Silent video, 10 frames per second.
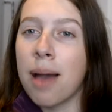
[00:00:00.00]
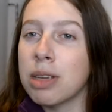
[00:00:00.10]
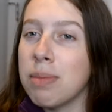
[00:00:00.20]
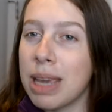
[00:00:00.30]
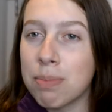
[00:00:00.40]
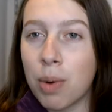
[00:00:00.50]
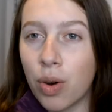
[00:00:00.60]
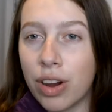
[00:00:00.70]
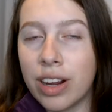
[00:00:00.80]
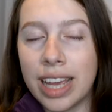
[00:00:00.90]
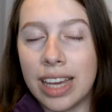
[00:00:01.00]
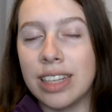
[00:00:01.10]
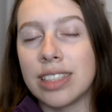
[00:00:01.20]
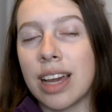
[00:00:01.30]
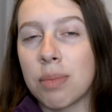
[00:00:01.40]
I'm going to make more
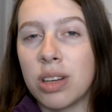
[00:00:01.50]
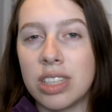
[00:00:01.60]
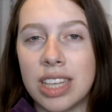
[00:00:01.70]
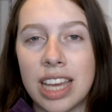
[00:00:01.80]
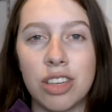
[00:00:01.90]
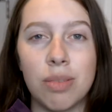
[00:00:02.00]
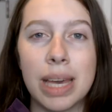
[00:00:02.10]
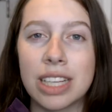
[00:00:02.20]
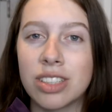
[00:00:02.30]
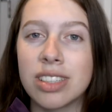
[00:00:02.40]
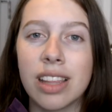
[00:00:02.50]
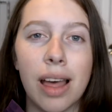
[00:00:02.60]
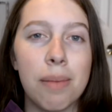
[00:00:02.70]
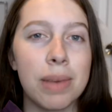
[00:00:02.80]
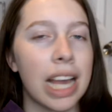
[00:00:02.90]
and I'm going to take new pictures of
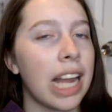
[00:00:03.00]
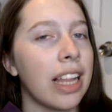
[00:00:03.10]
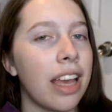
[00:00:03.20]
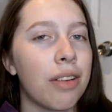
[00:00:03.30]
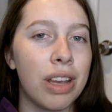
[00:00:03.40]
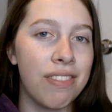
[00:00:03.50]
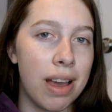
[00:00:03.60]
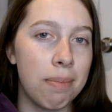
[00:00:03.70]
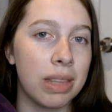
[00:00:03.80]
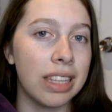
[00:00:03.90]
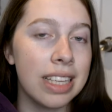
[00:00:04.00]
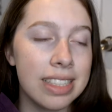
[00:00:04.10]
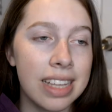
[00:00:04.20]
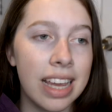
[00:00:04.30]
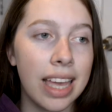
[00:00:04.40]
them and kind of like revamp the
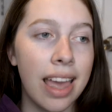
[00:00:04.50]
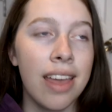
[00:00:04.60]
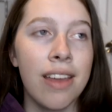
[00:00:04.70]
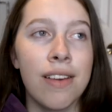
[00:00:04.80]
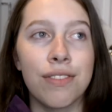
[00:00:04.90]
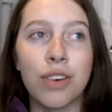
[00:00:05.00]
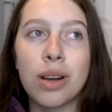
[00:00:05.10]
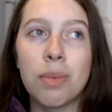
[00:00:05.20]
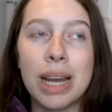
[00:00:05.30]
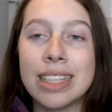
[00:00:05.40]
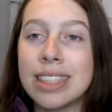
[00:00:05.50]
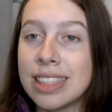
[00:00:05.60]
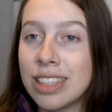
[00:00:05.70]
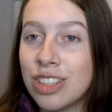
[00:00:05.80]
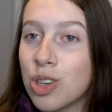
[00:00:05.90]
listing for when
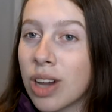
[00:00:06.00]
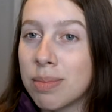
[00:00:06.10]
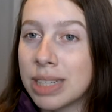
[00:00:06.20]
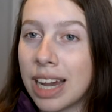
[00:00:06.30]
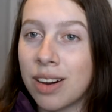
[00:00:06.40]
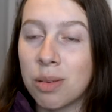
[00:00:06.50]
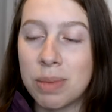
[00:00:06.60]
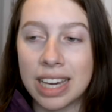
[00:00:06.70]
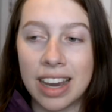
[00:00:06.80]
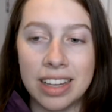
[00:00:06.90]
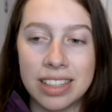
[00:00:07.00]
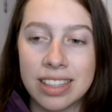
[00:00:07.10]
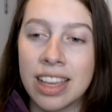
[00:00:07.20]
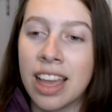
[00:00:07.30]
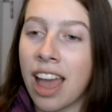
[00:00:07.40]
season 2 comes out because,